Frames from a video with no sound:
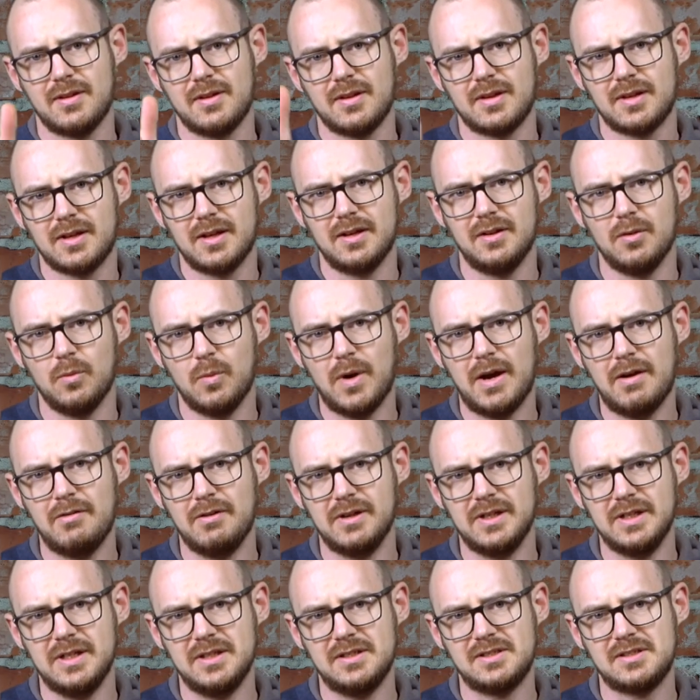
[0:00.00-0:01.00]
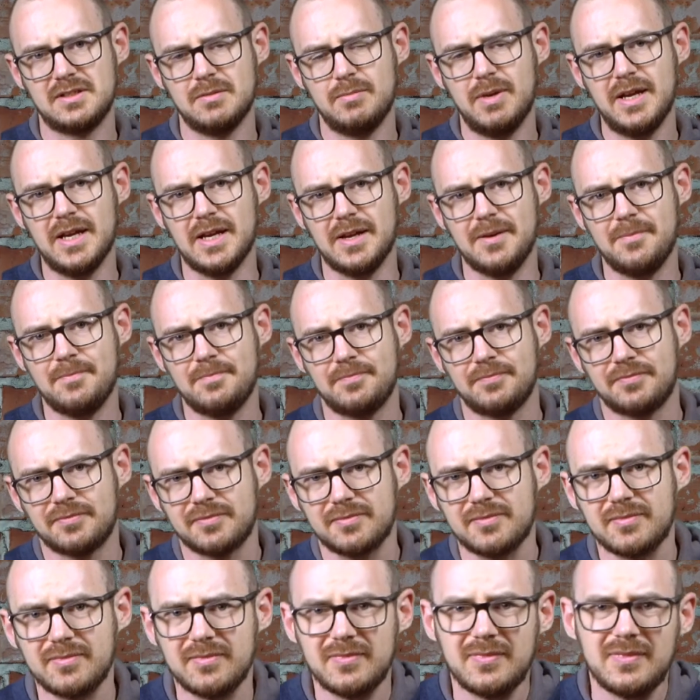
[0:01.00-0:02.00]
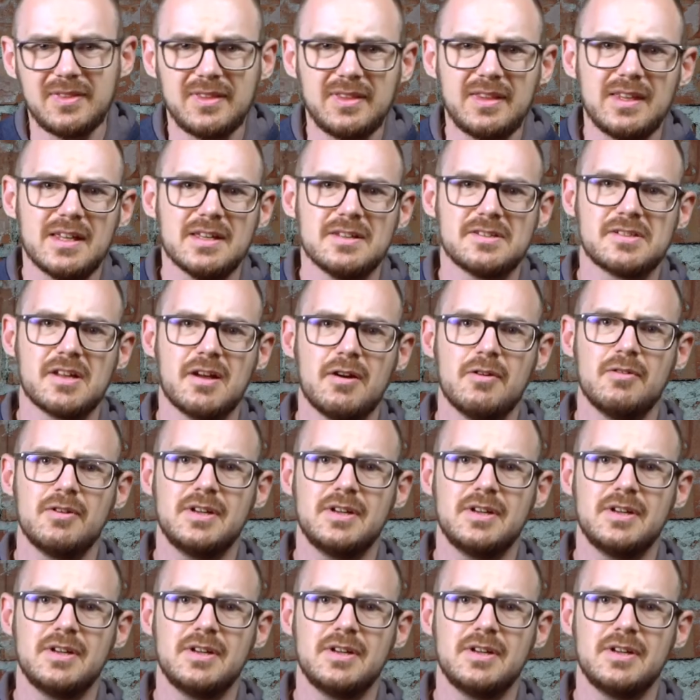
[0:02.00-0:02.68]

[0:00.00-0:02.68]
kind of where it needs to be. So